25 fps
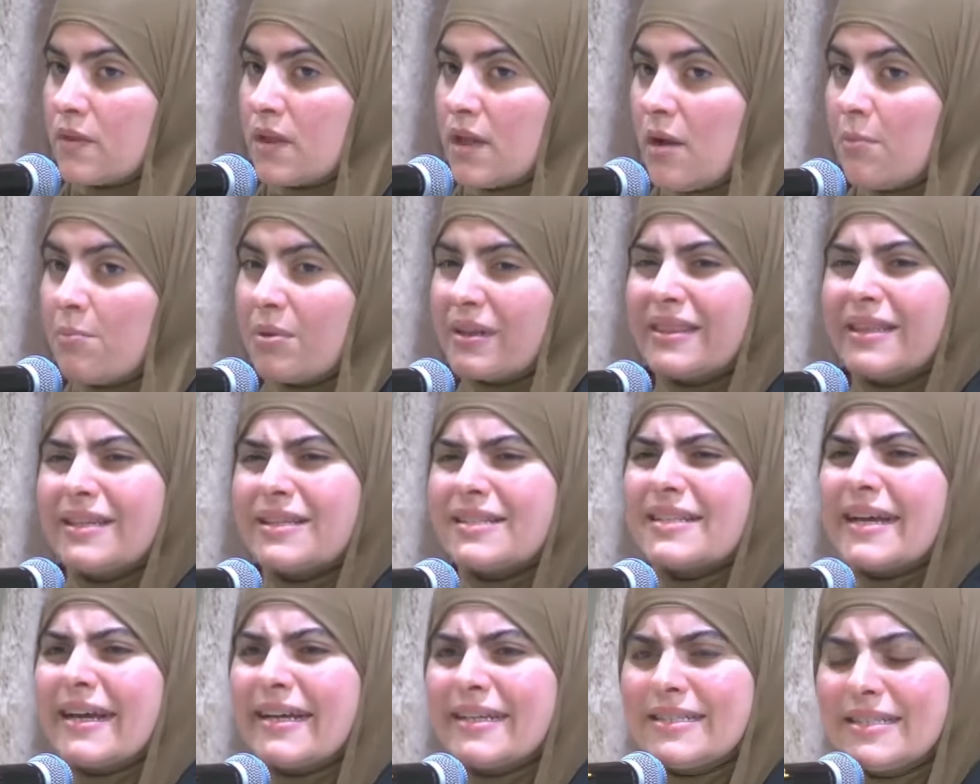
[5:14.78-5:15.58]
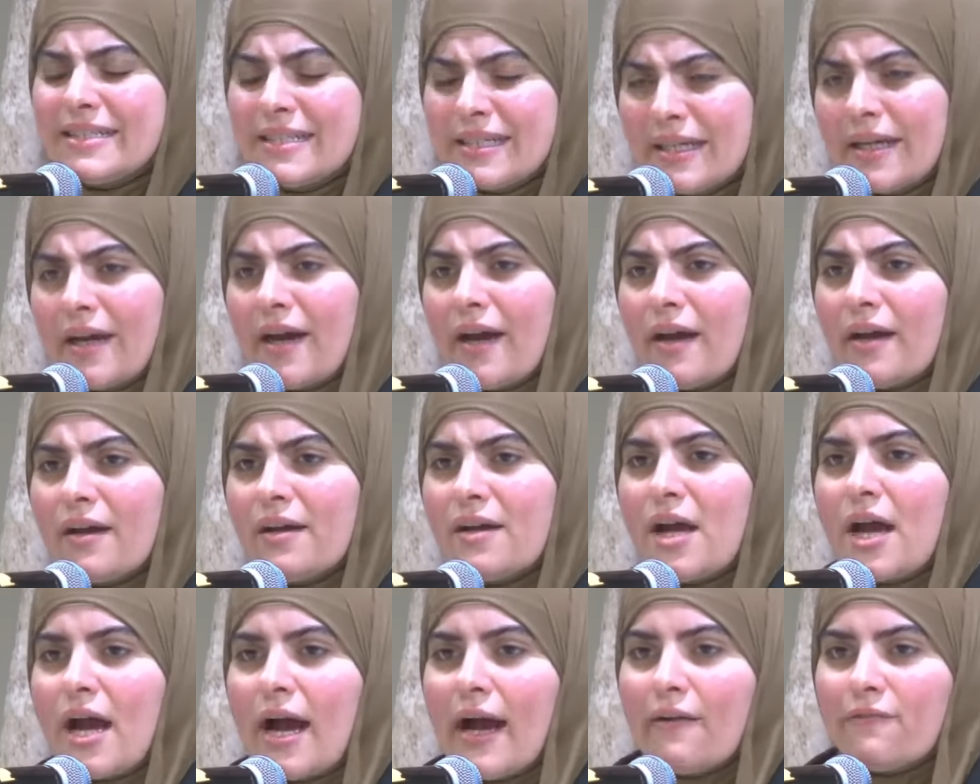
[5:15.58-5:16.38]
But this idea
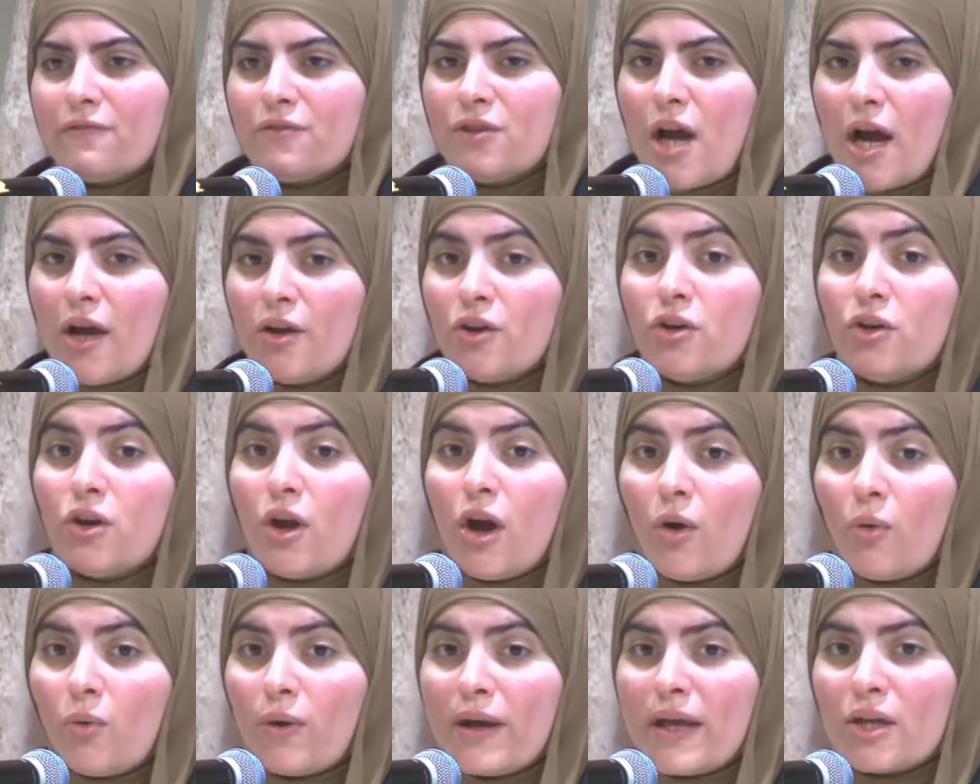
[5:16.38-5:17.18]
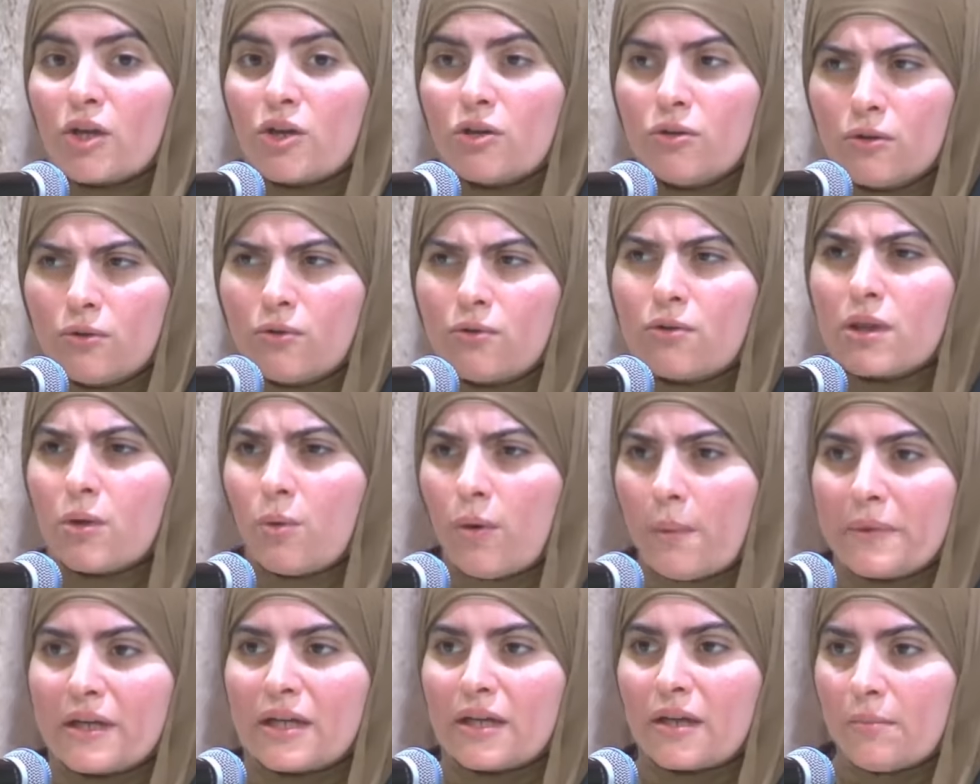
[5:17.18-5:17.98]
of not knowing who the
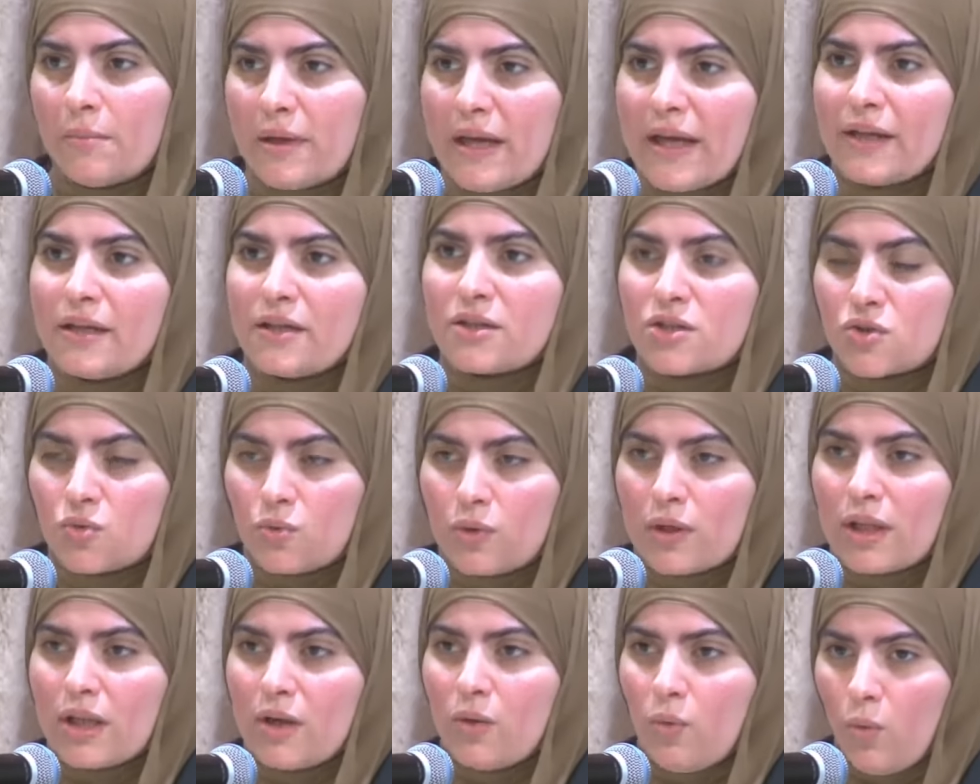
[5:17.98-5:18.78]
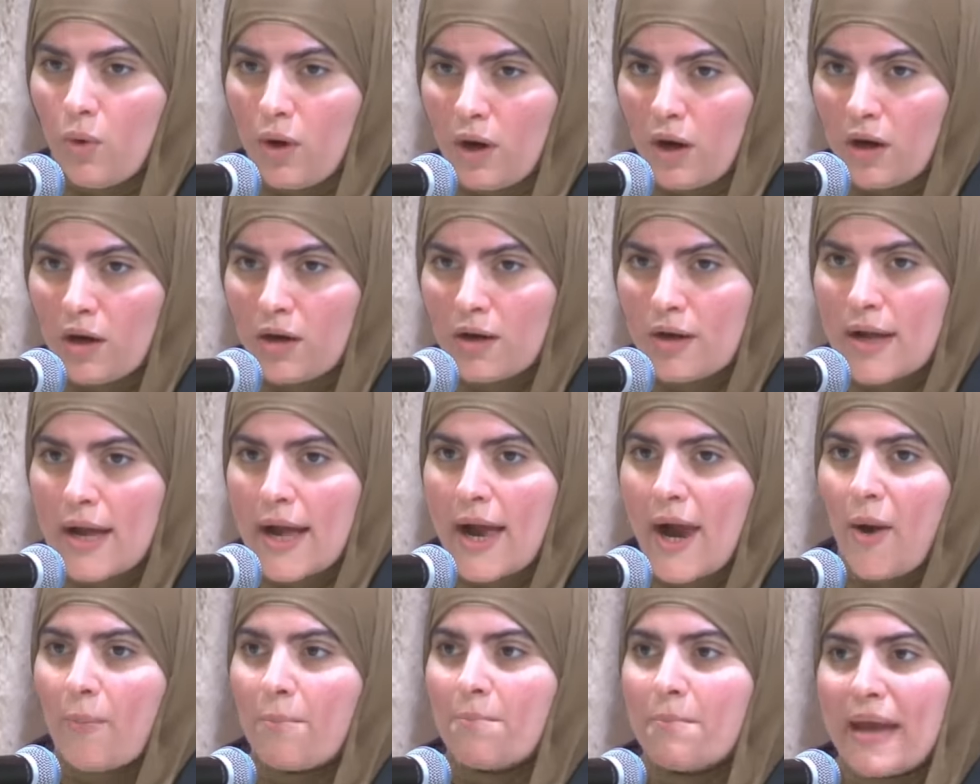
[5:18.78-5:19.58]
women companions really were
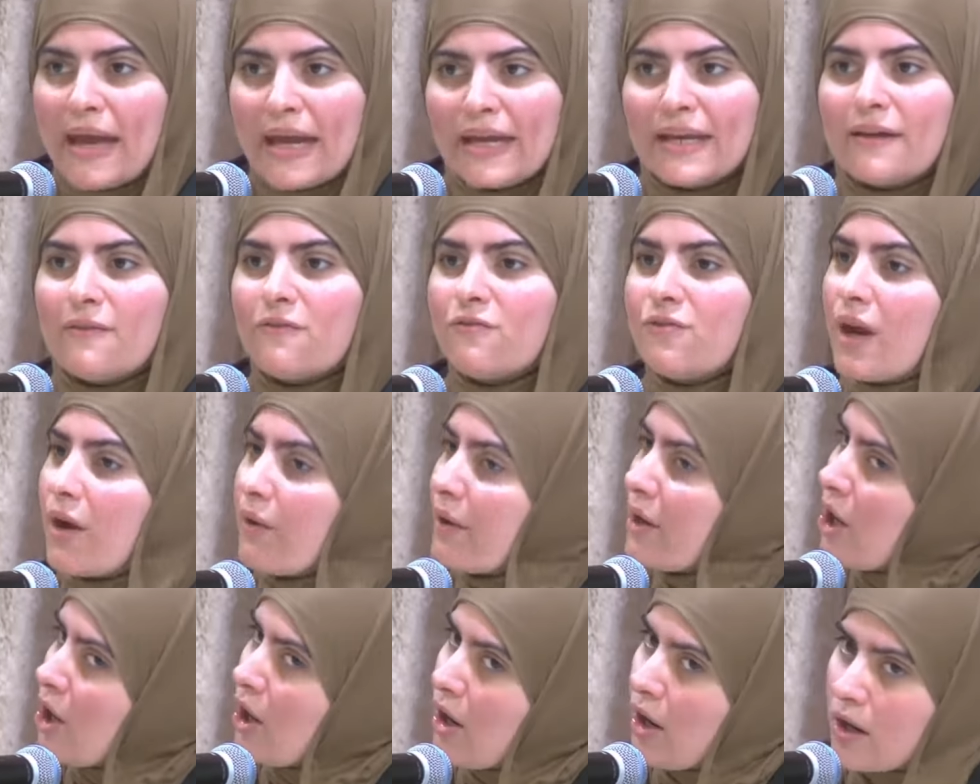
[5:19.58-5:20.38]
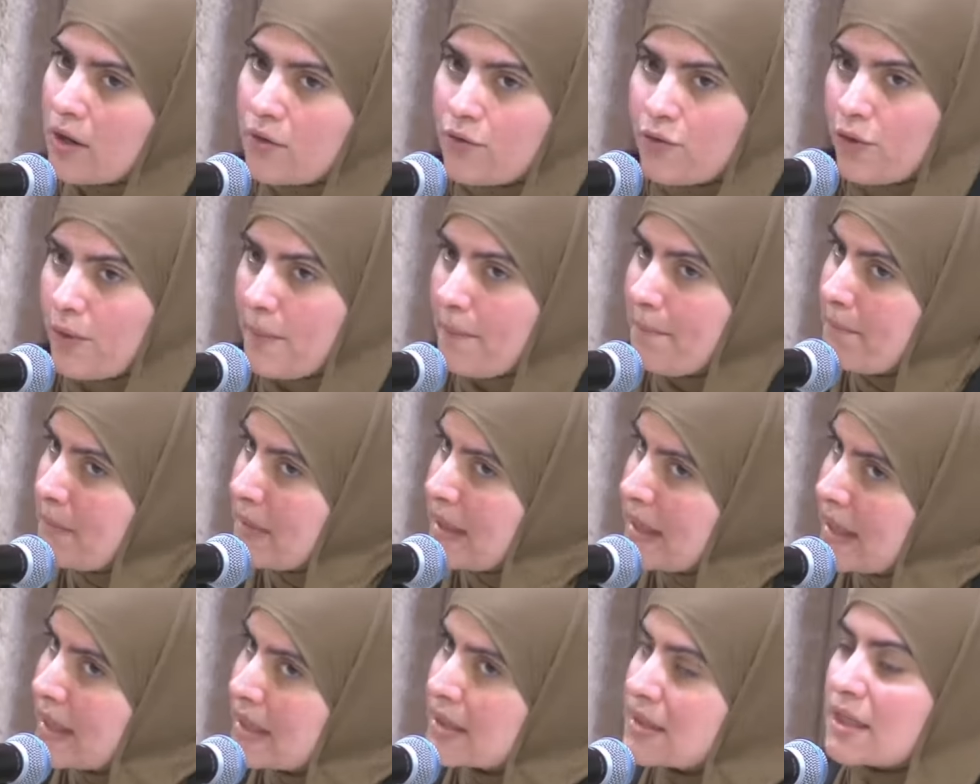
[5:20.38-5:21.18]
made it very hard for
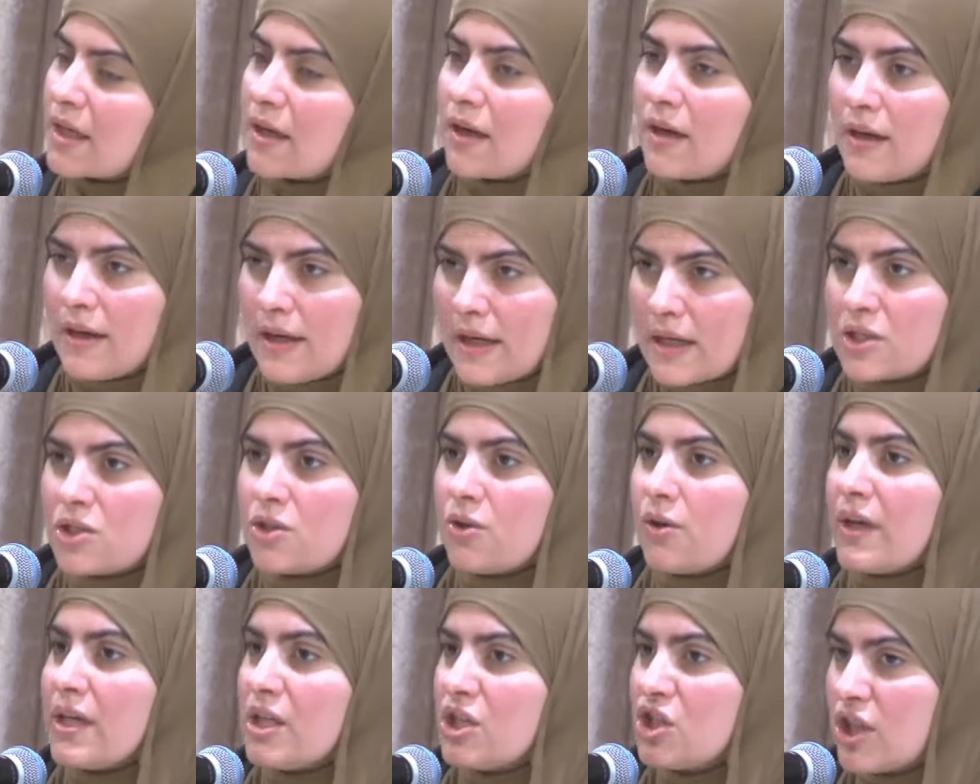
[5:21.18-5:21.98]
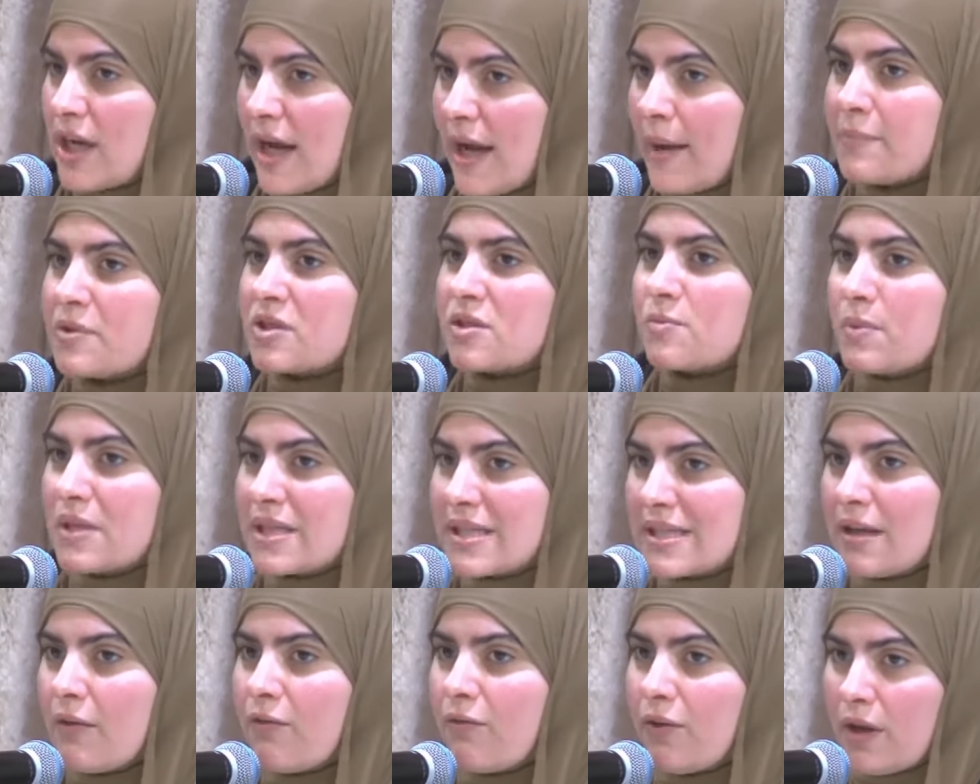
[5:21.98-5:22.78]
me to connect to hijab
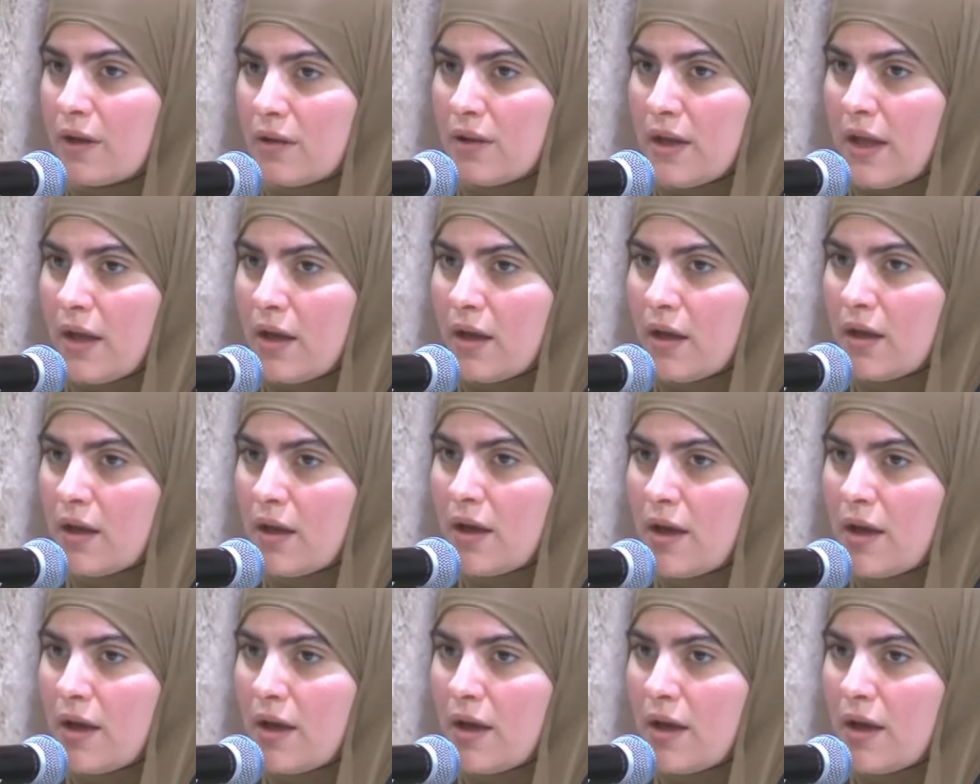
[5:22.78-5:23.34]
specifically.